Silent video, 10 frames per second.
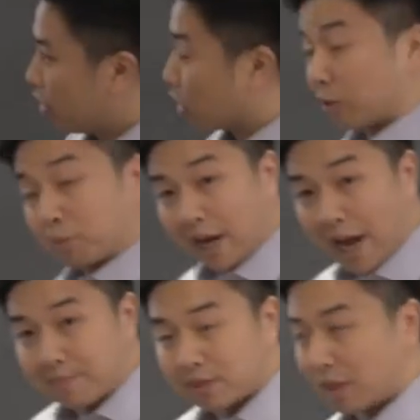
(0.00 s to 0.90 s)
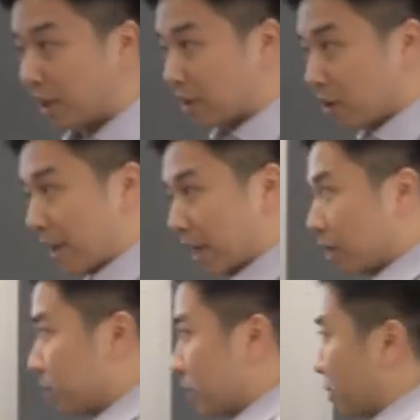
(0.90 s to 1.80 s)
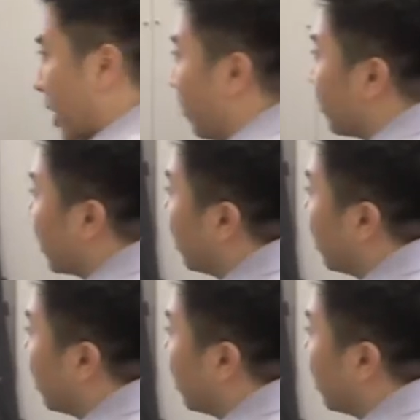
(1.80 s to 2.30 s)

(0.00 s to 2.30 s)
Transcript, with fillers: or perhaps they might go bankrupt as well.